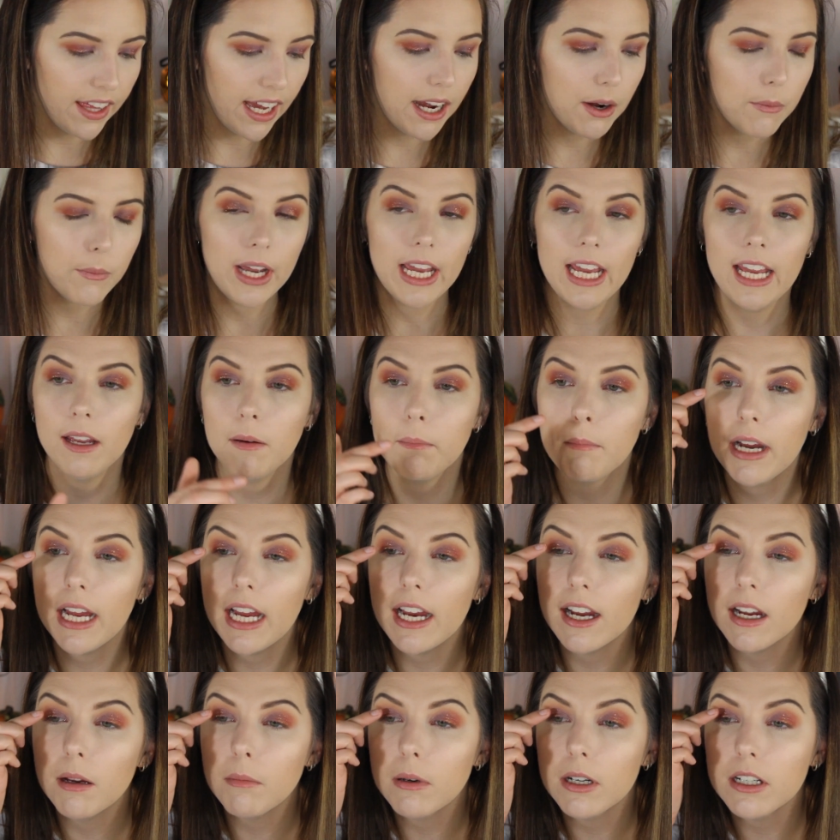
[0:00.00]
That way my
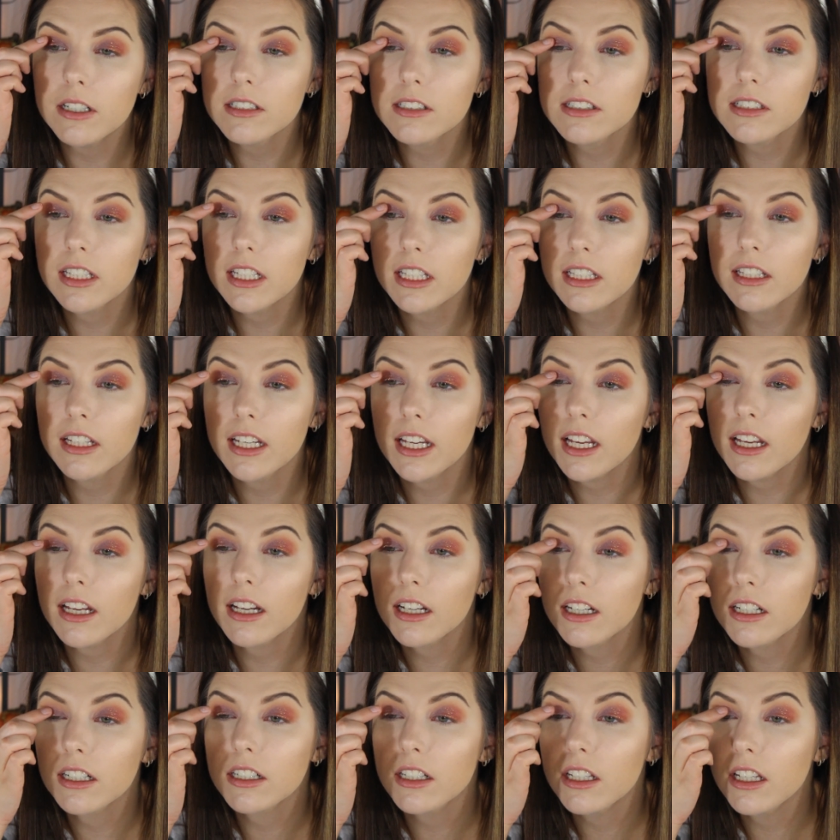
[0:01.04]
eyeballs can
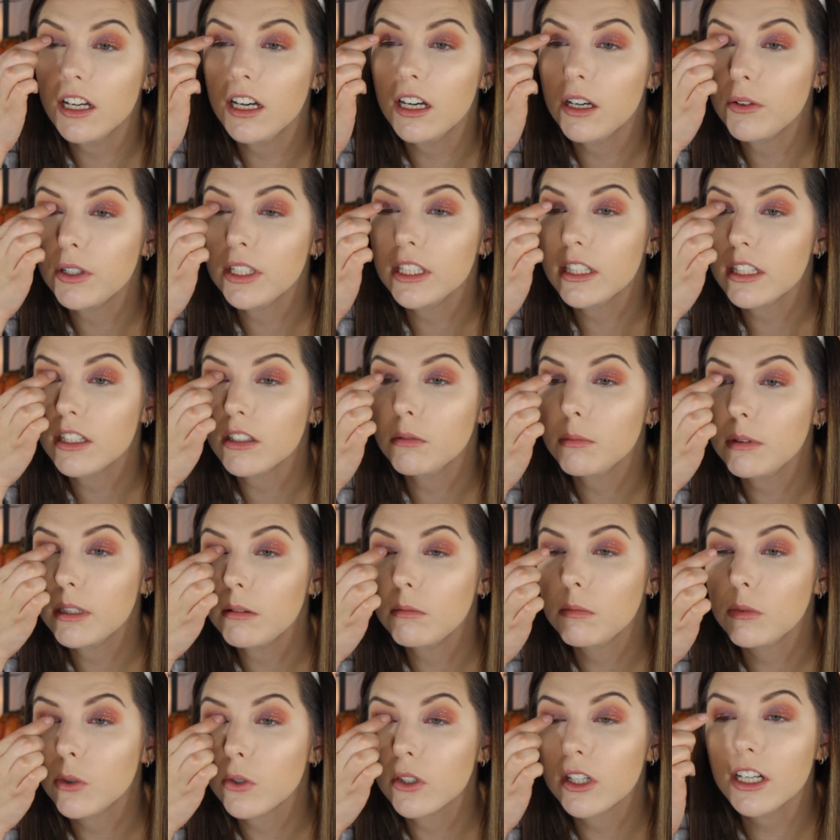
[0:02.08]
like glow a little
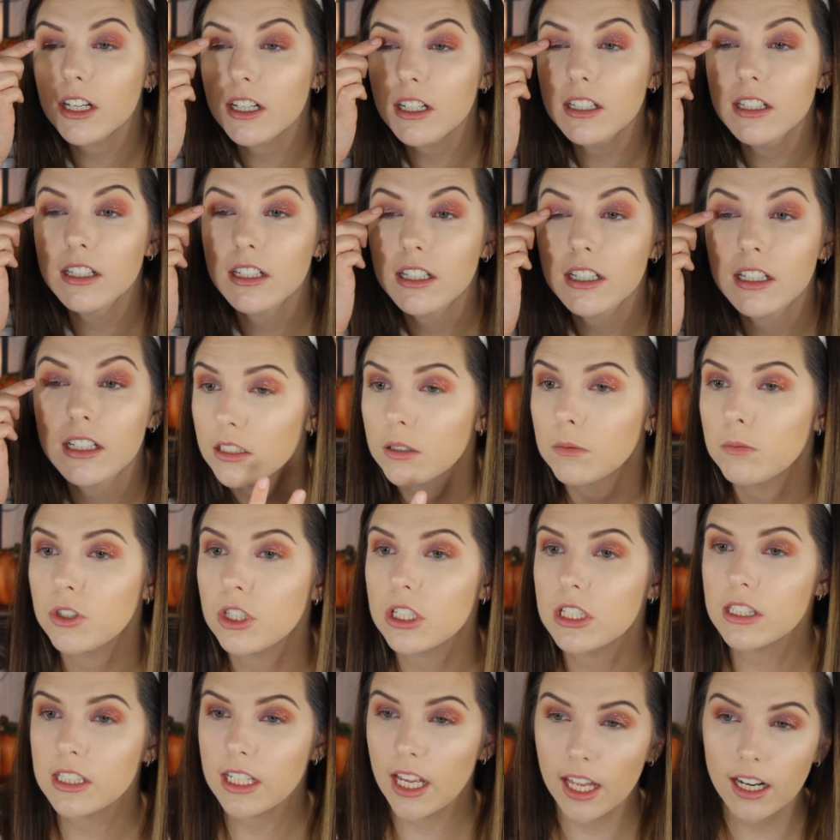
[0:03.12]
bit more. I'm
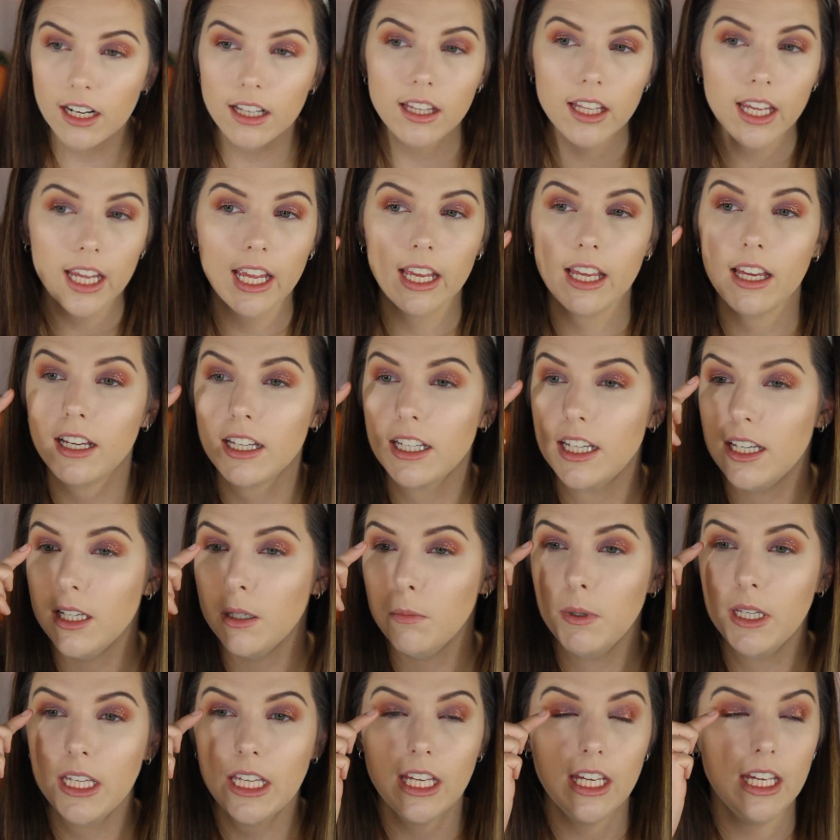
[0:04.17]
just kind of like
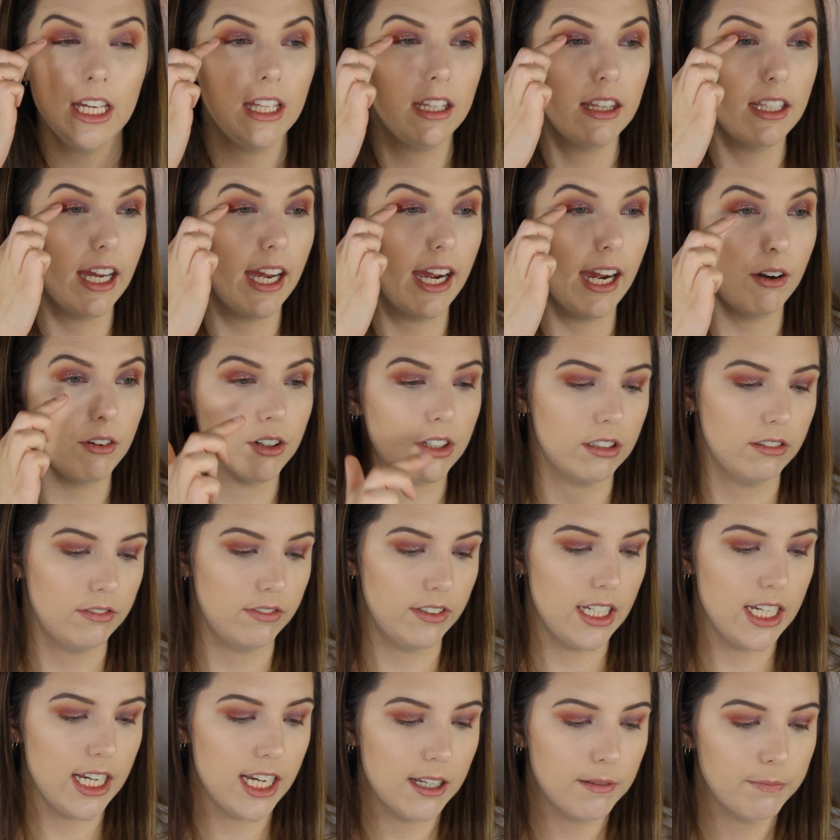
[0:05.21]
keeping it in the outer
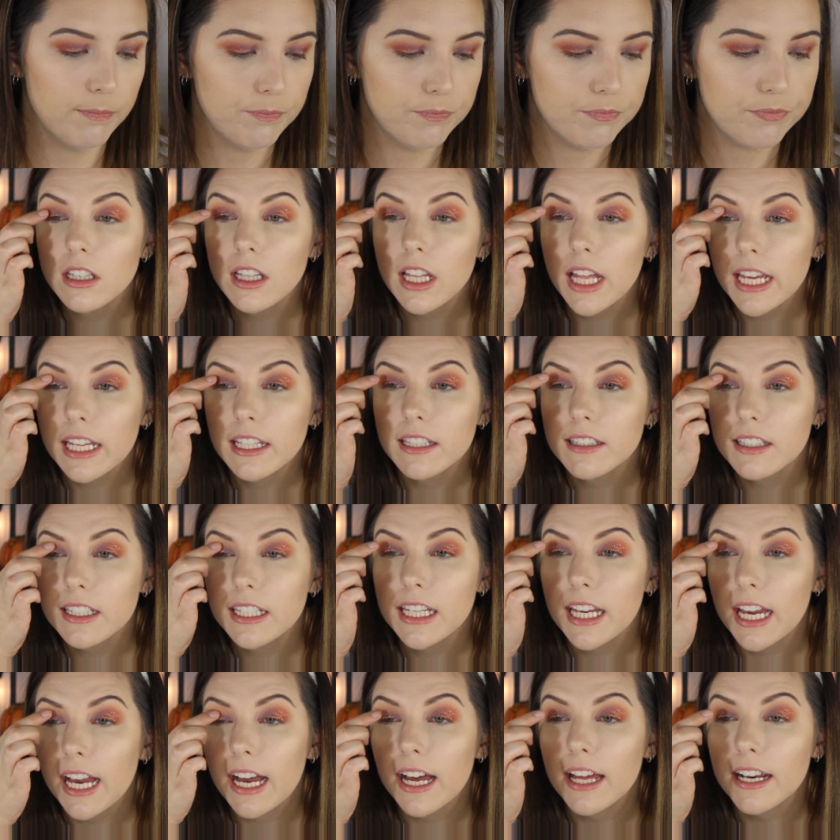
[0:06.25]
V,
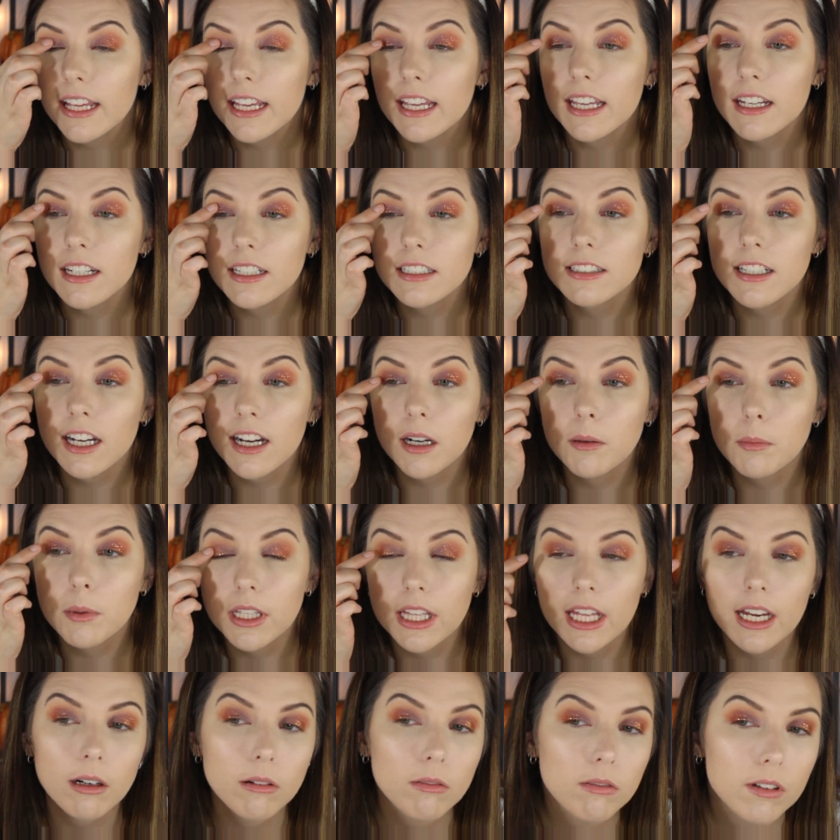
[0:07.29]
lightly adding it on top
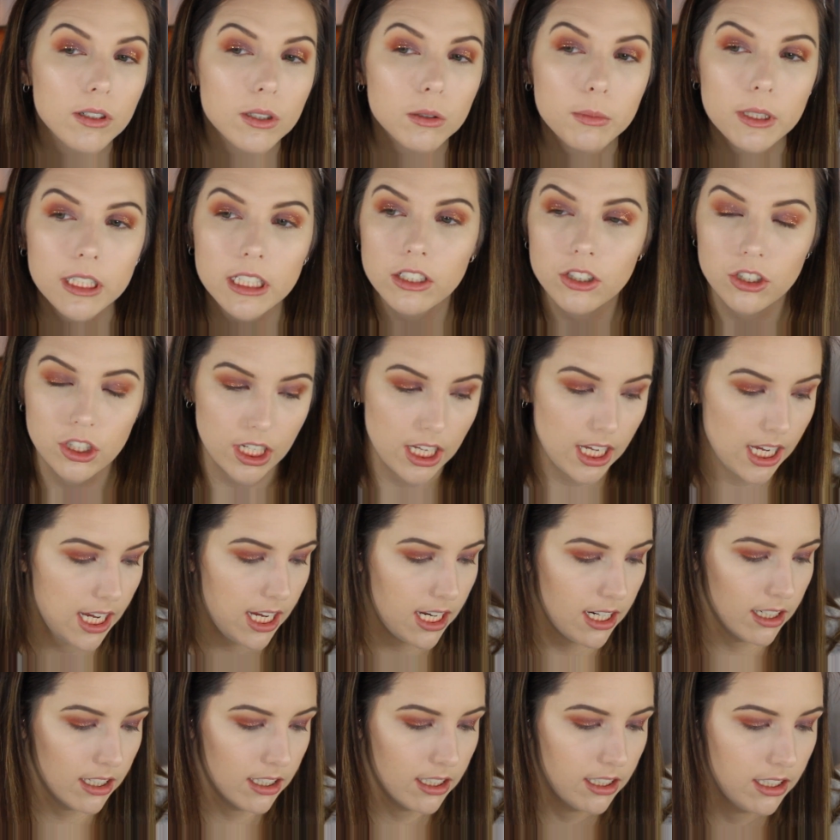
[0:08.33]
of that ruby
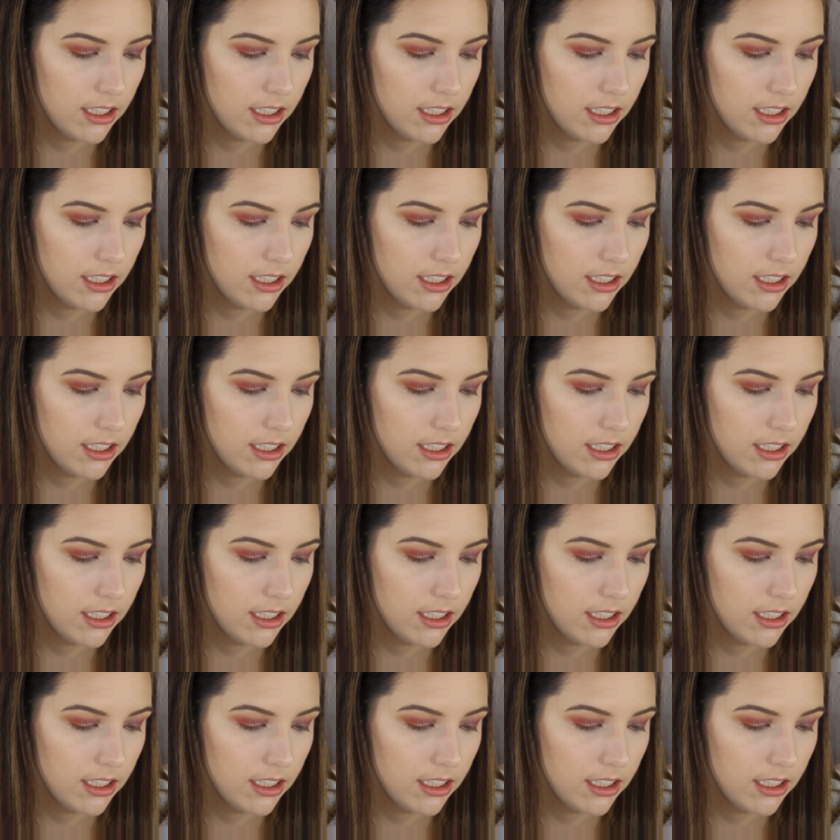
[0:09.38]
shade.